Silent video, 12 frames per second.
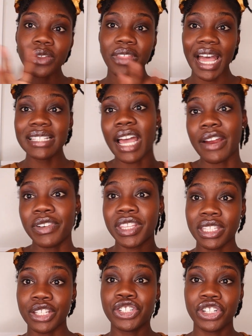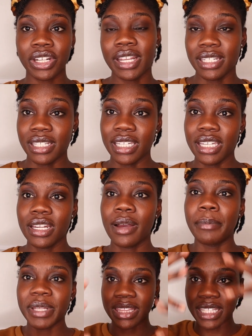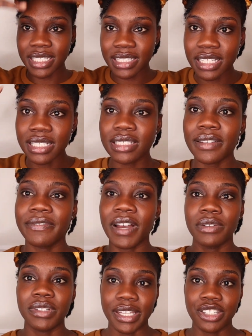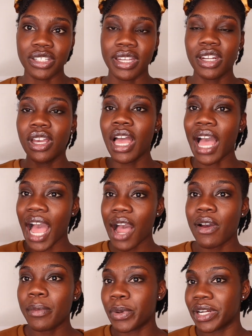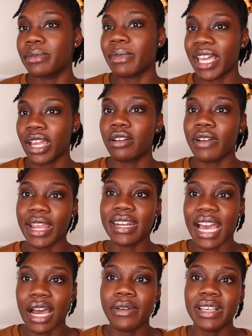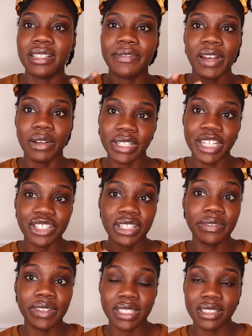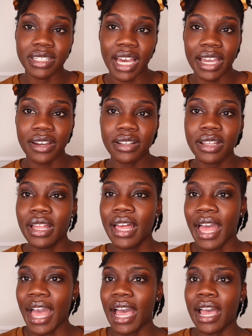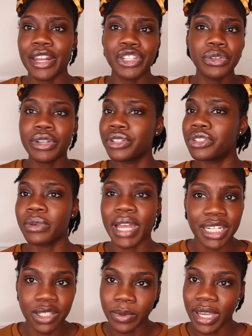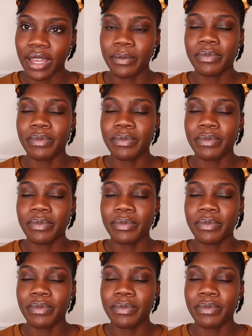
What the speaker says: that's everything that you're gonna need, but this is the foundation. How I braided my hair right now is the foundation of this style, and you can do it any way.